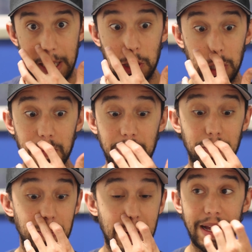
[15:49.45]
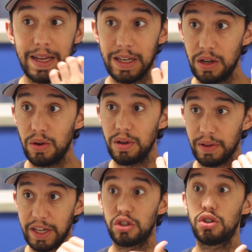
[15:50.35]
It took my node
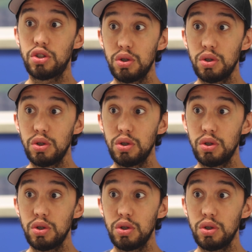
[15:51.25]
like